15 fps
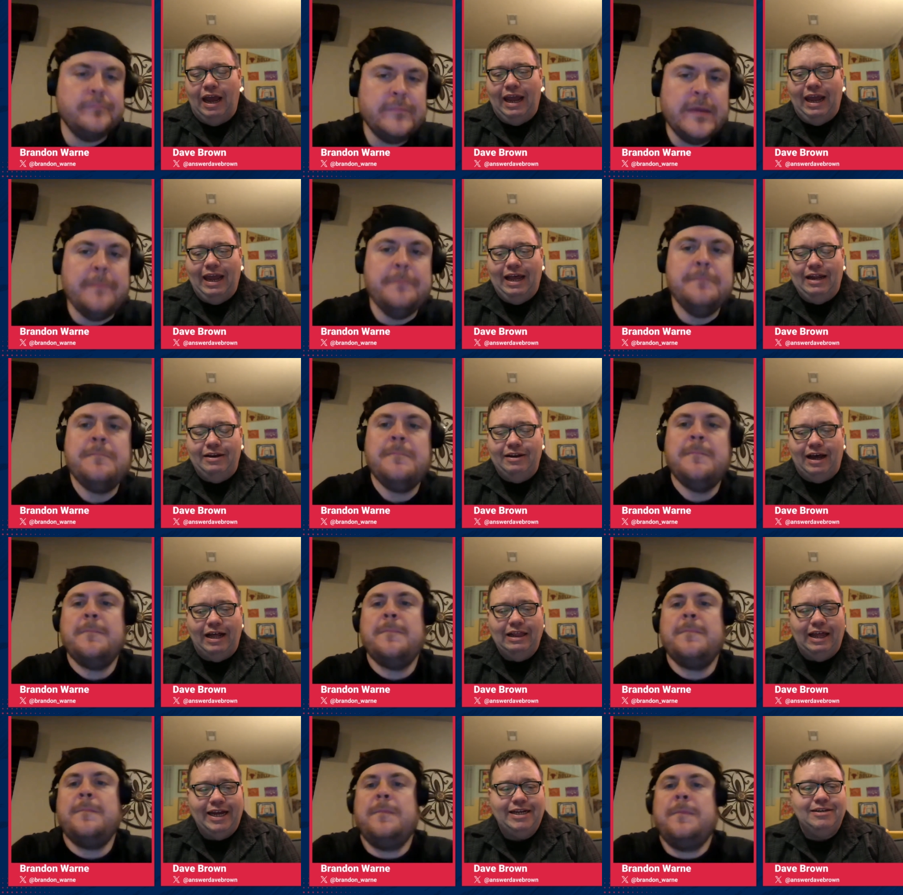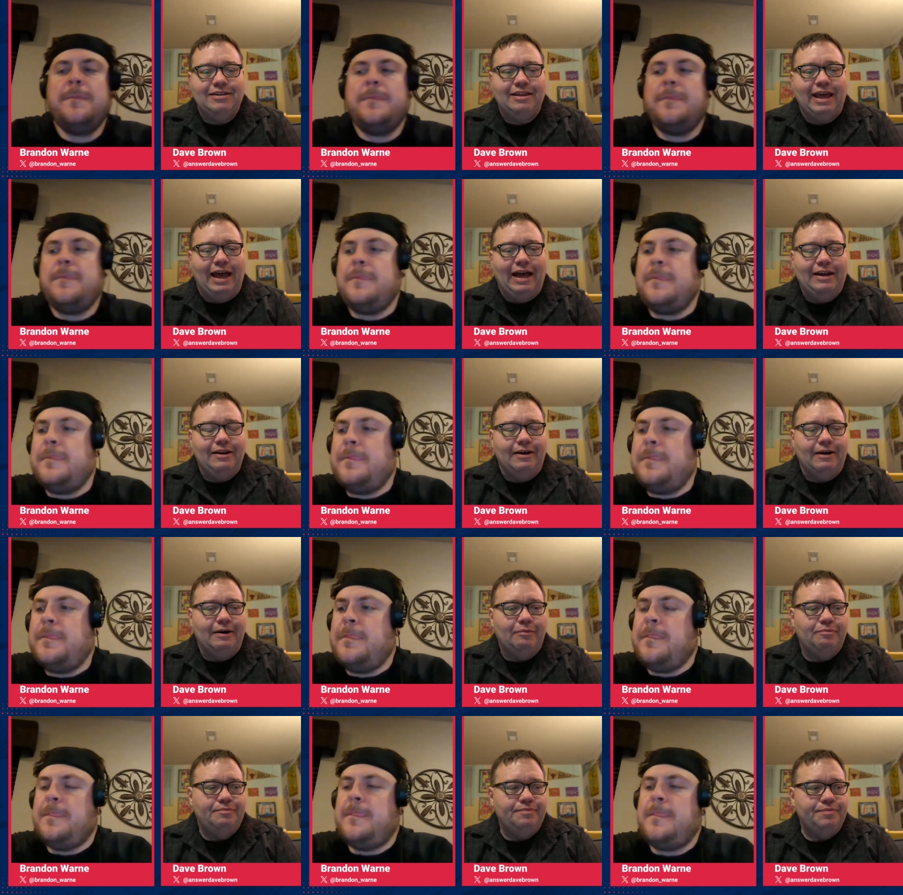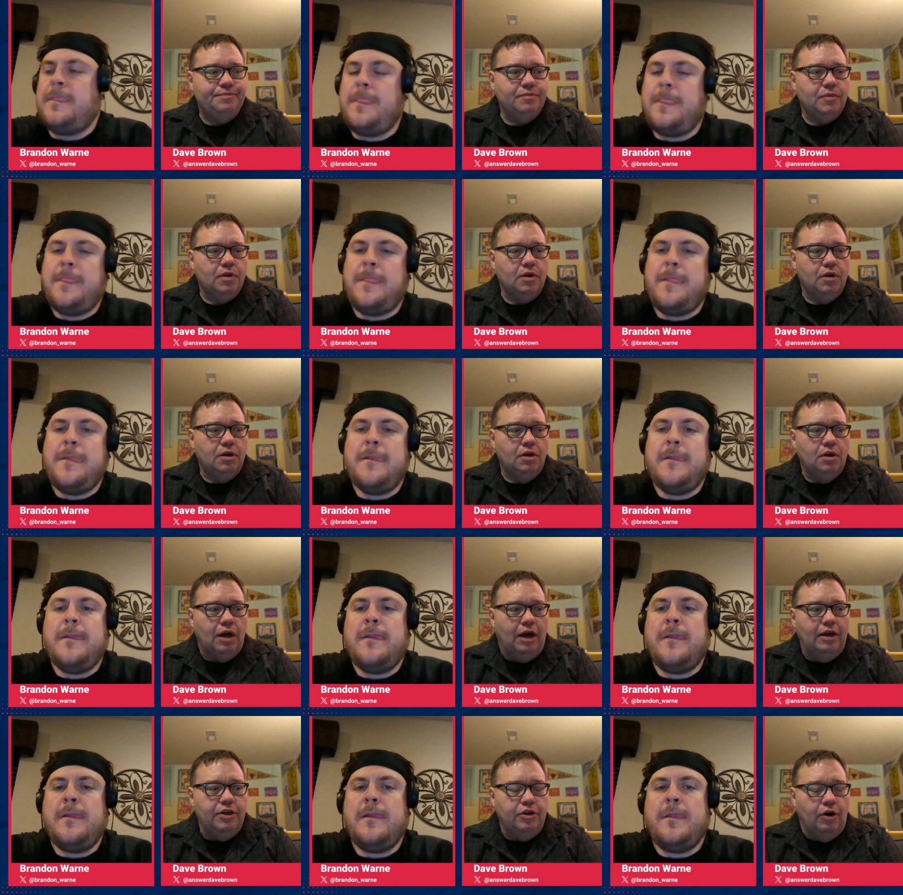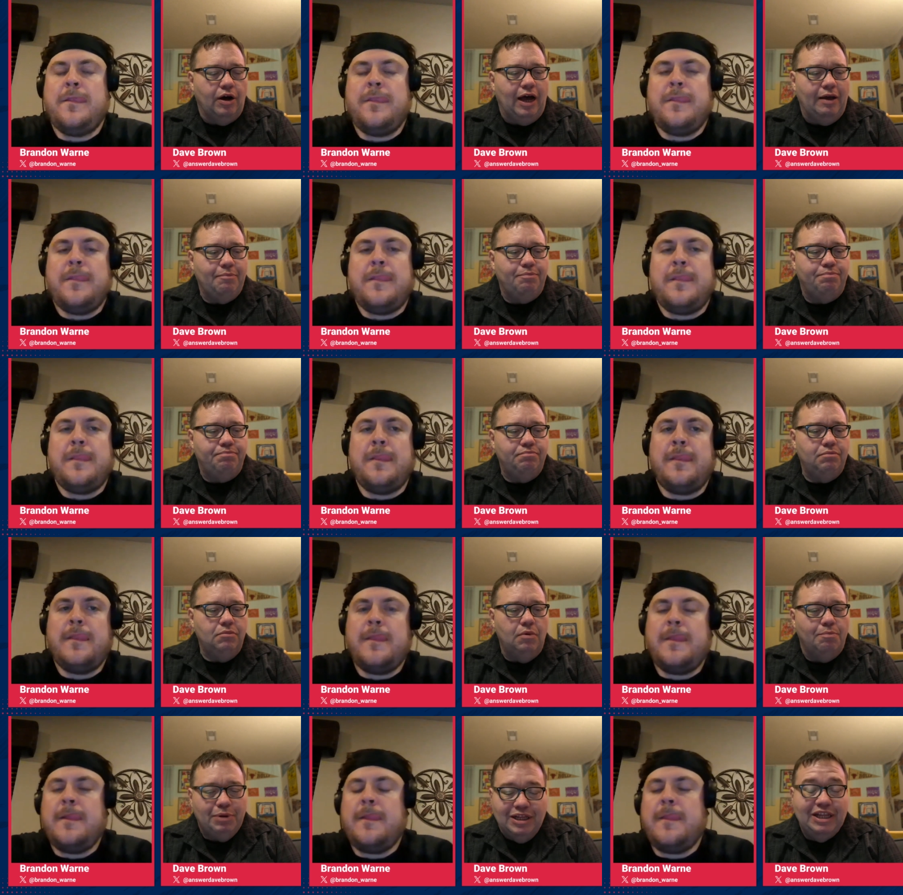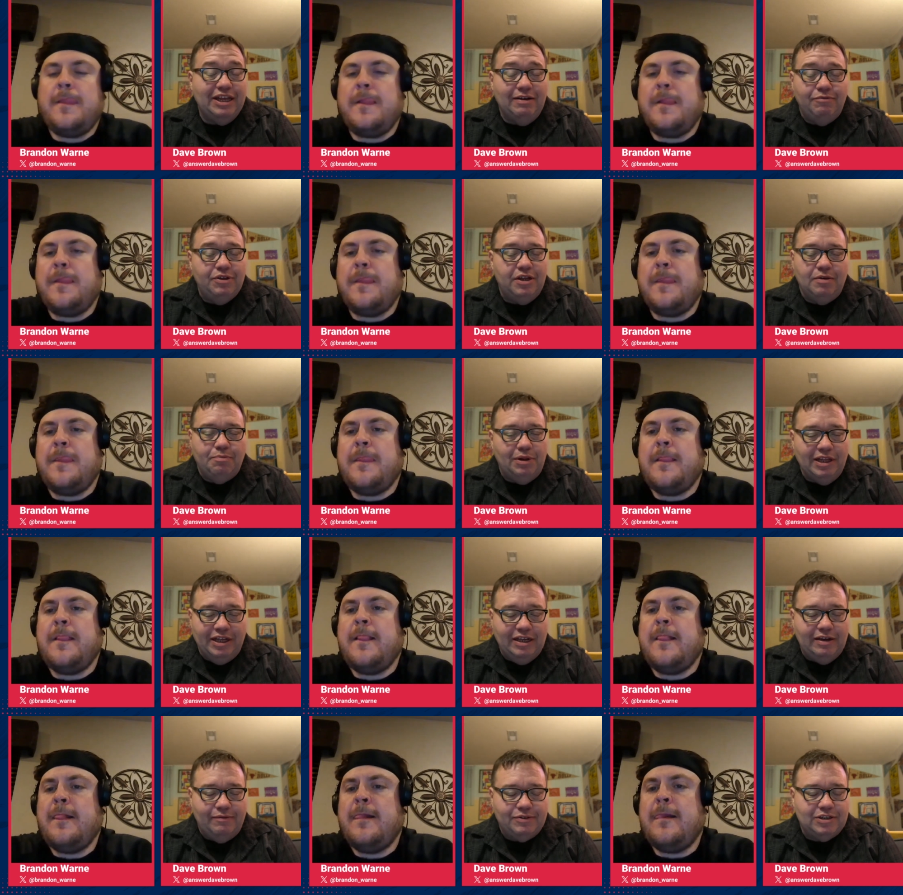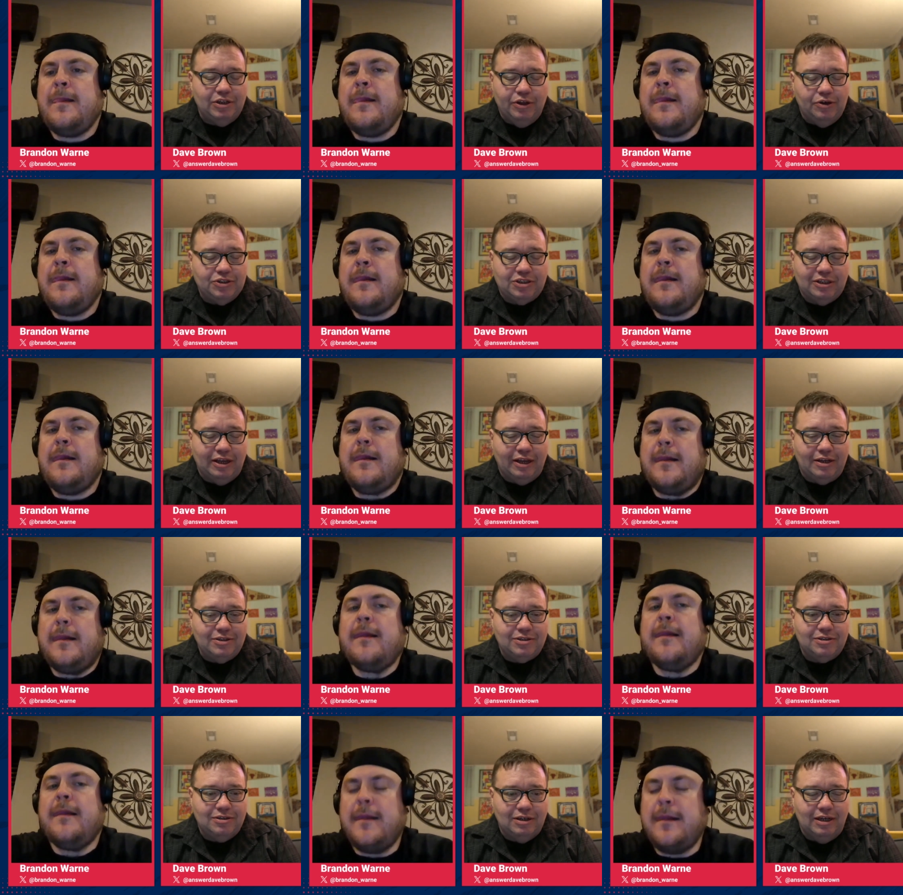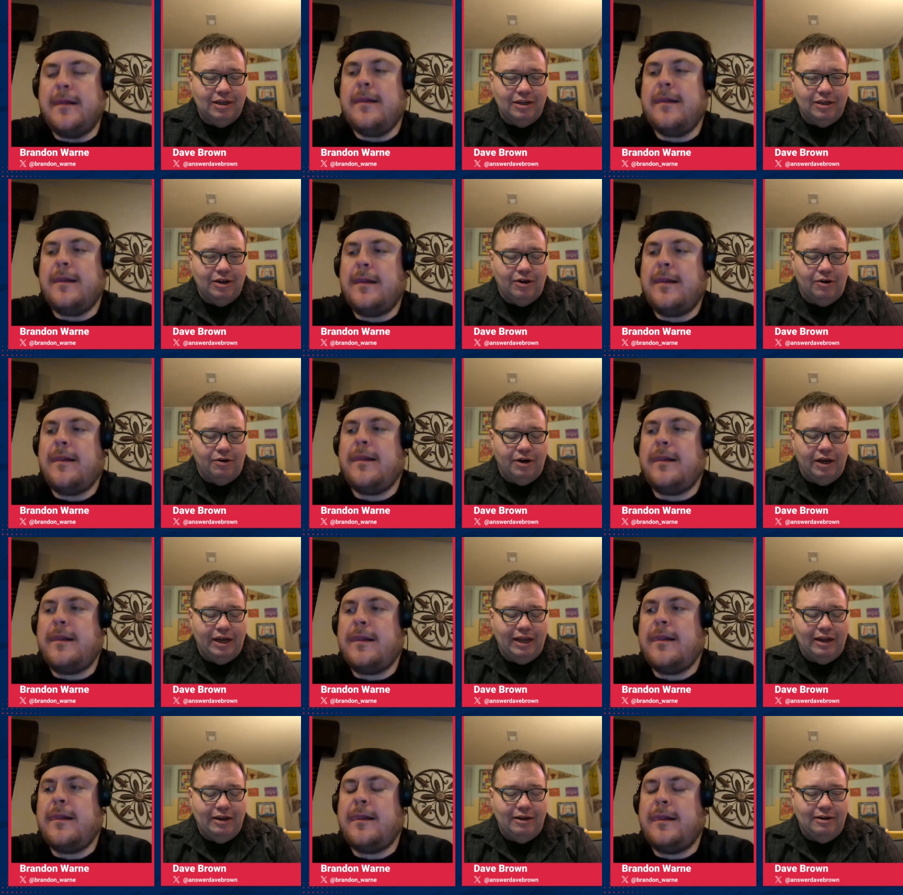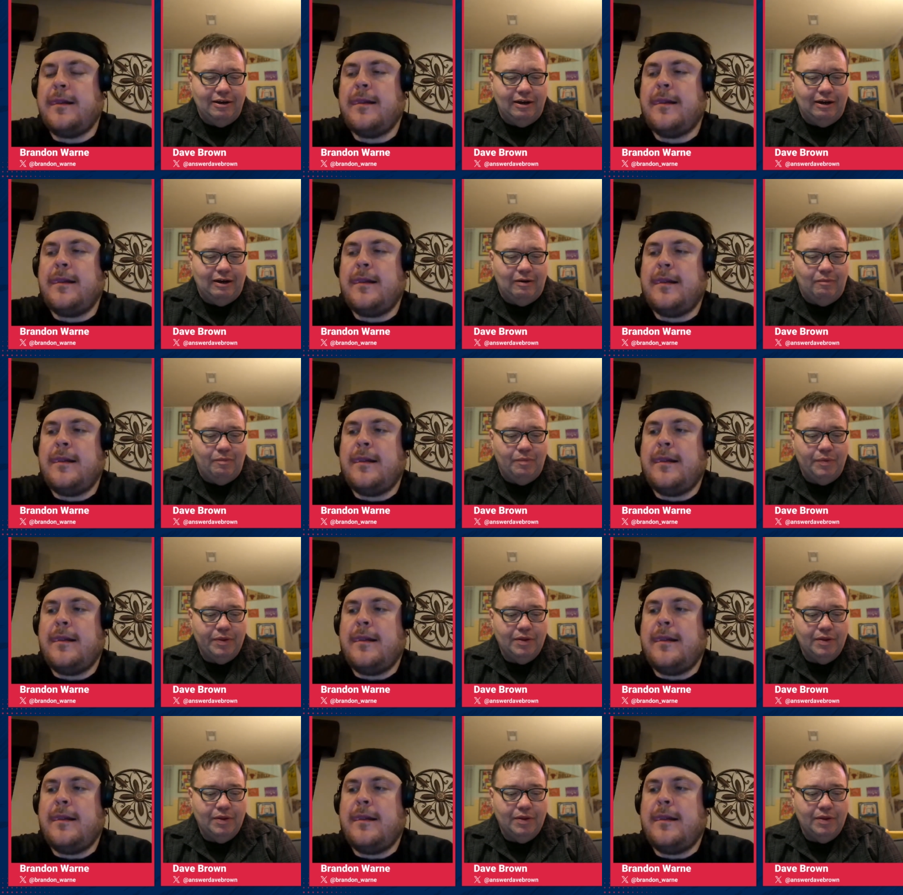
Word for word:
Speaker 1: And yep. I liked that, um, uh, you know, I've, believe that he believes in those things, mm-hmm. and you know, and um,